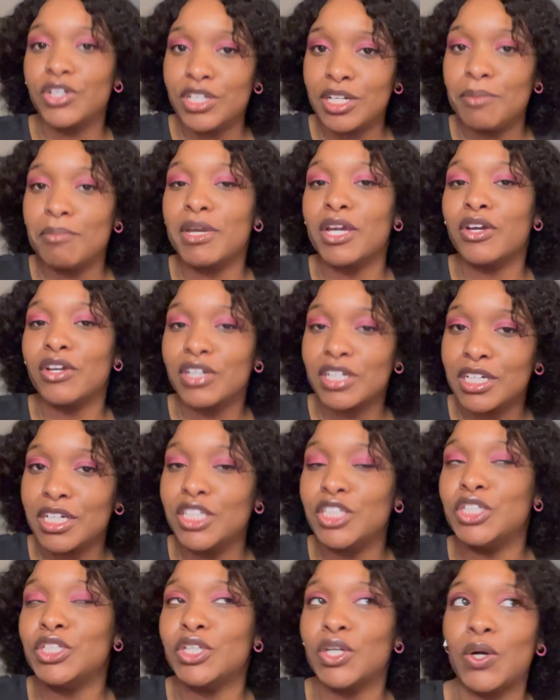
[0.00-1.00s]
in America.
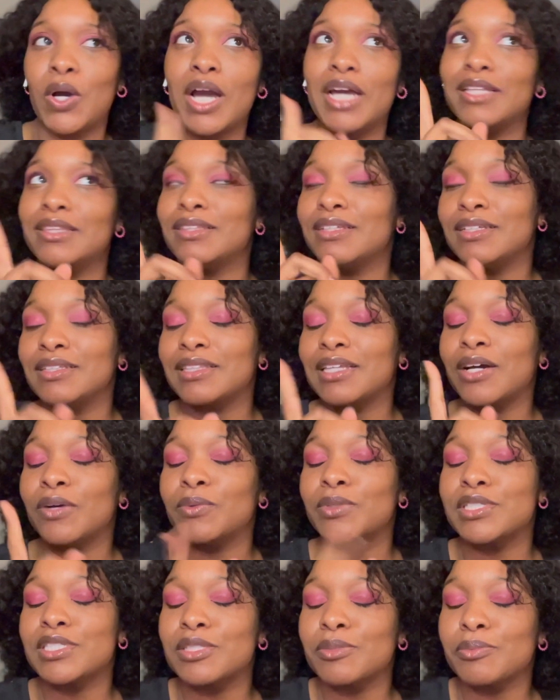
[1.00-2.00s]
You know, I think that was the